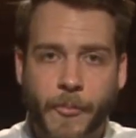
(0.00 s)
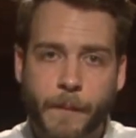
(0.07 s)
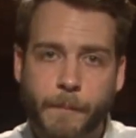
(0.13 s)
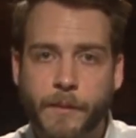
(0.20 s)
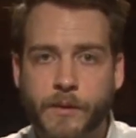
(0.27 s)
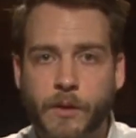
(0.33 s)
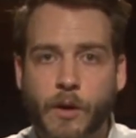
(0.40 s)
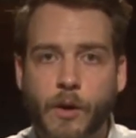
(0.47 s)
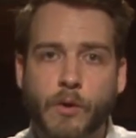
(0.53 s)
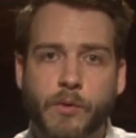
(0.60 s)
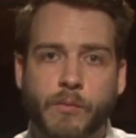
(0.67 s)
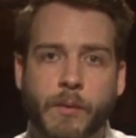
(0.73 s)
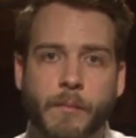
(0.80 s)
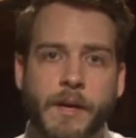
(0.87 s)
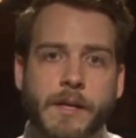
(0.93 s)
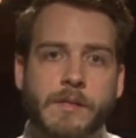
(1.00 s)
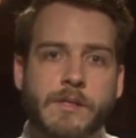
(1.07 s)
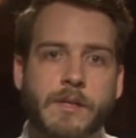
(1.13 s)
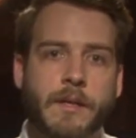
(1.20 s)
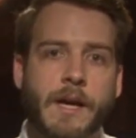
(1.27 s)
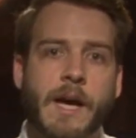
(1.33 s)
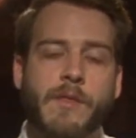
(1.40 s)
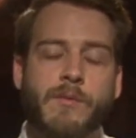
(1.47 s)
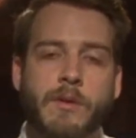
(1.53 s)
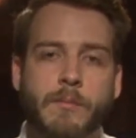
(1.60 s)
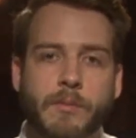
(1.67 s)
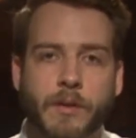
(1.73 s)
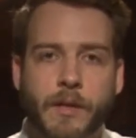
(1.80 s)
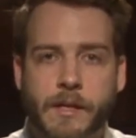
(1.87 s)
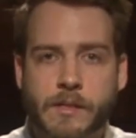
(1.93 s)
But the oath remains a gathering
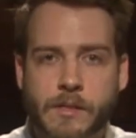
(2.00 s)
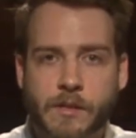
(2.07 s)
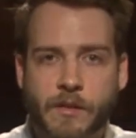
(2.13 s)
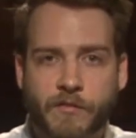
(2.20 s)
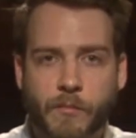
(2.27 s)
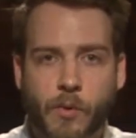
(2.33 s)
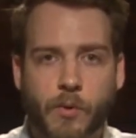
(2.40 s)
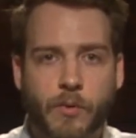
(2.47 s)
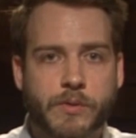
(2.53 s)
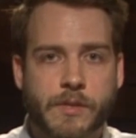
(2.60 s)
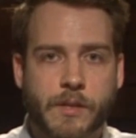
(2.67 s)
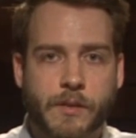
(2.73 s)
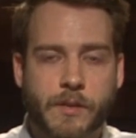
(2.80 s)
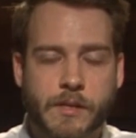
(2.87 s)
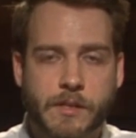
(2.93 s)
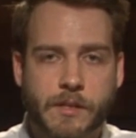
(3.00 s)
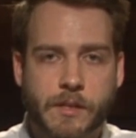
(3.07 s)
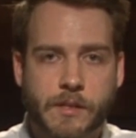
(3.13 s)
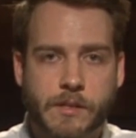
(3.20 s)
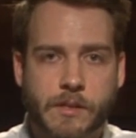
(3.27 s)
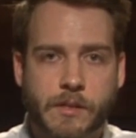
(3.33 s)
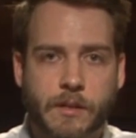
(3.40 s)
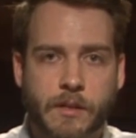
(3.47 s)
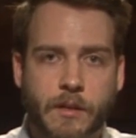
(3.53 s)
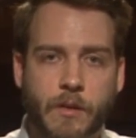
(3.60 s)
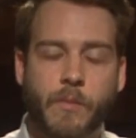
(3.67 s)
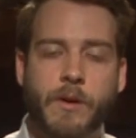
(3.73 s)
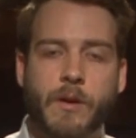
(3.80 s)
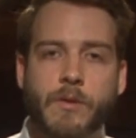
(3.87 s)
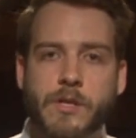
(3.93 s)
place of moral seriousness
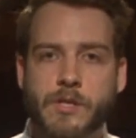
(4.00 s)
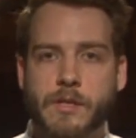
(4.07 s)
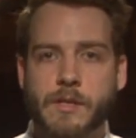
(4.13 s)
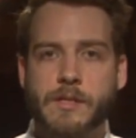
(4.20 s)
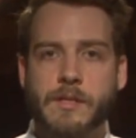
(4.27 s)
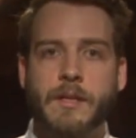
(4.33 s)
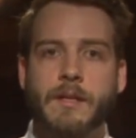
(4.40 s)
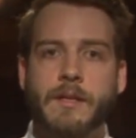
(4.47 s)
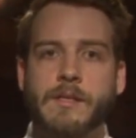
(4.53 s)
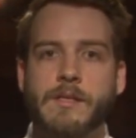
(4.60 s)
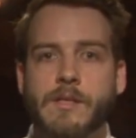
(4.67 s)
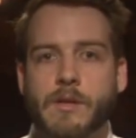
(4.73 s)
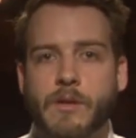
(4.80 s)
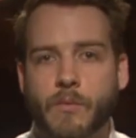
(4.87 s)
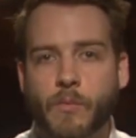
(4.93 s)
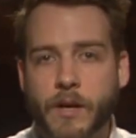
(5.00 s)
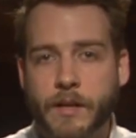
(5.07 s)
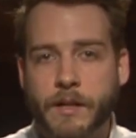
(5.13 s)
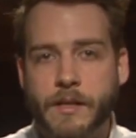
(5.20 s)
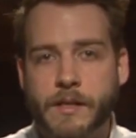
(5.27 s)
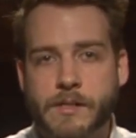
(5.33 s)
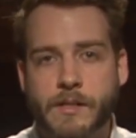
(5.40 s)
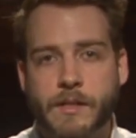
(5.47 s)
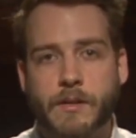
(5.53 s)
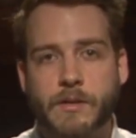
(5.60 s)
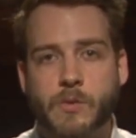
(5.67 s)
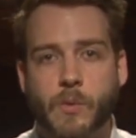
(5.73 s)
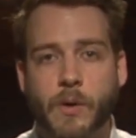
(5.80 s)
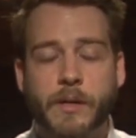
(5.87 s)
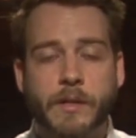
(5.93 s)
where Christians can consider what it is they are
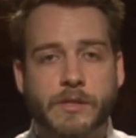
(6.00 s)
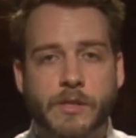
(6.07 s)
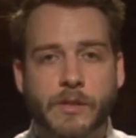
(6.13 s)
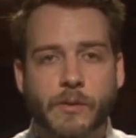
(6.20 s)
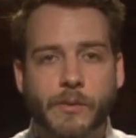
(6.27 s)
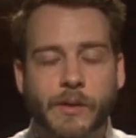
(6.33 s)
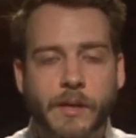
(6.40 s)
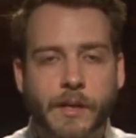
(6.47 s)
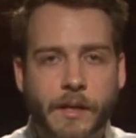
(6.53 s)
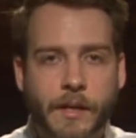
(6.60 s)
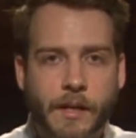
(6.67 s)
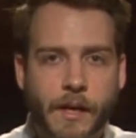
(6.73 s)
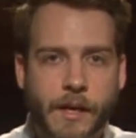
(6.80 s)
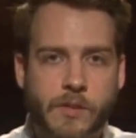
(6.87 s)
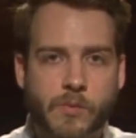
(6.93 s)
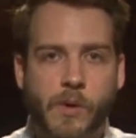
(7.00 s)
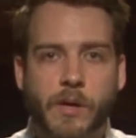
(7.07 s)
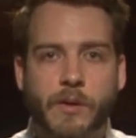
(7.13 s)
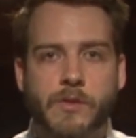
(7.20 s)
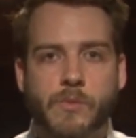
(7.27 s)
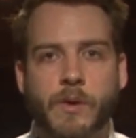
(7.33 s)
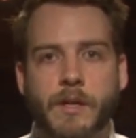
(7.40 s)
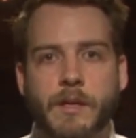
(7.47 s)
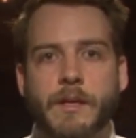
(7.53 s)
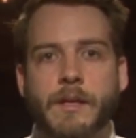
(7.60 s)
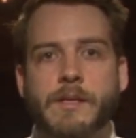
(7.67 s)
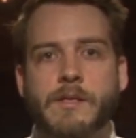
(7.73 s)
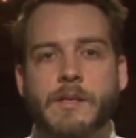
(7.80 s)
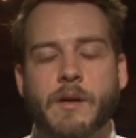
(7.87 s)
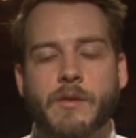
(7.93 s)
swearing to, as well as what it
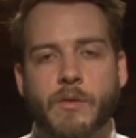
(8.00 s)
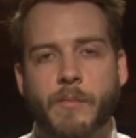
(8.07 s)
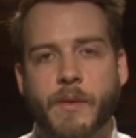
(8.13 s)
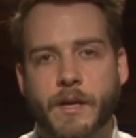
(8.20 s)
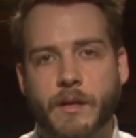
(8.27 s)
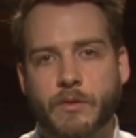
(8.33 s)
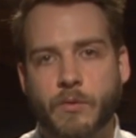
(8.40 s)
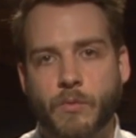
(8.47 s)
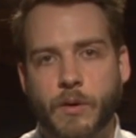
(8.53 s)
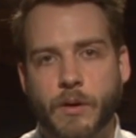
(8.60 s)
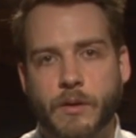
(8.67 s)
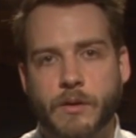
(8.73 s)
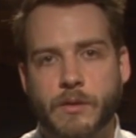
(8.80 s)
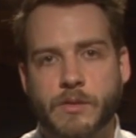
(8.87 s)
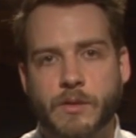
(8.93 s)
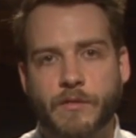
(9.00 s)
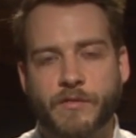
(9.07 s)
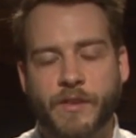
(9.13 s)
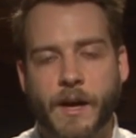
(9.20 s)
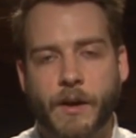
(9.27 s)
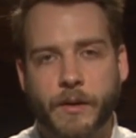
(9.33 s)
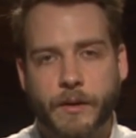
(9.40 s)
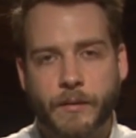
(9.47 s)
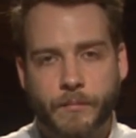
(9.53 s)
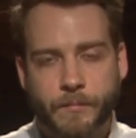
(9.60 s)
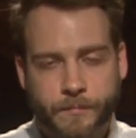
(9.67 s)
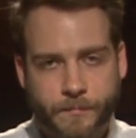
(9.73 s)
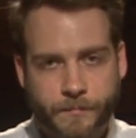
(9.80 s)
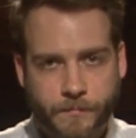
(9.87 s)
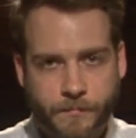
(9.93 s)
is other medical workers are vowing.
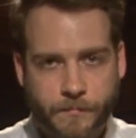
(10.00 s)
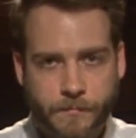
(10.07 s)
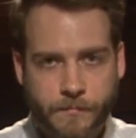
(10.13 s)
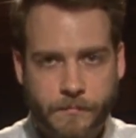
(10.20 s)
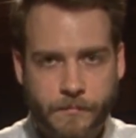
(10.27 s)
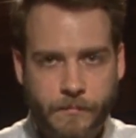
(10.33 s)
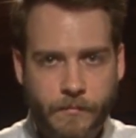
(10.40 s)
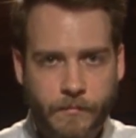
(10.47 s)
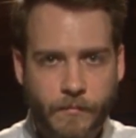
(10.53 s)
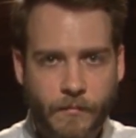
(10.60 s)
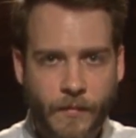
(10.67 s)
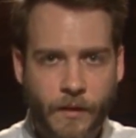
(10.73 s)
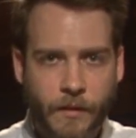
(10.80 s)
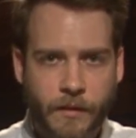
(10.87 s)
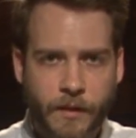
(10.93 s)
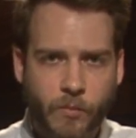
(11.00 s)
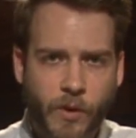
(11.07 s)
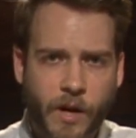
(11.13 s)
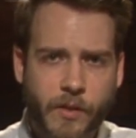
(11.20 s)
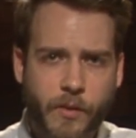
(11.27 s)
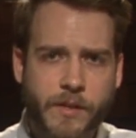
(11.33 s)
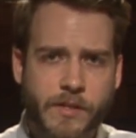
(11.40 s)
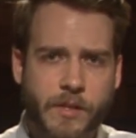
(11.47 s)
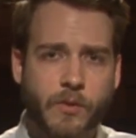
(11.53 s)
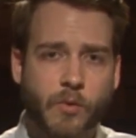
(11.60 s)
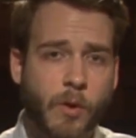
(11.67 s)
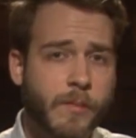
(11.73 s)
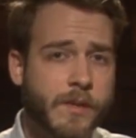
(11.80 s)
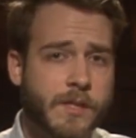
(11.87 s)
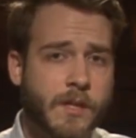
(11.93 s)
And while there is
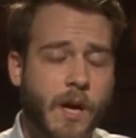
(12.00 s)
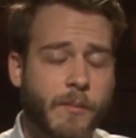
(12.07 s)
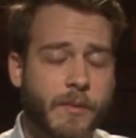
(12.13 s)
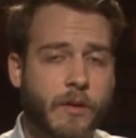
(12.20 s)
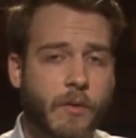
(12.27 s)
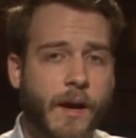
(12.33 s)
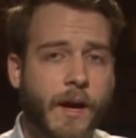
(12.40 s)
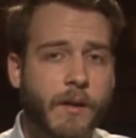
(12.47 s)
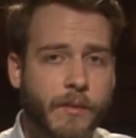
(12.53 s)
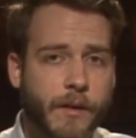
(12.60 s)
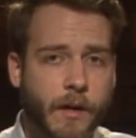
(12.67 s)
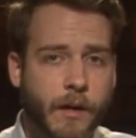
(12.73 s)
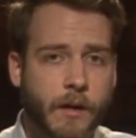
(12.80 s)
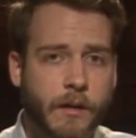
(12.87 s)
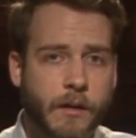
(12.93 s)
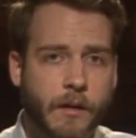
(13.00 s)
enormous common ground there,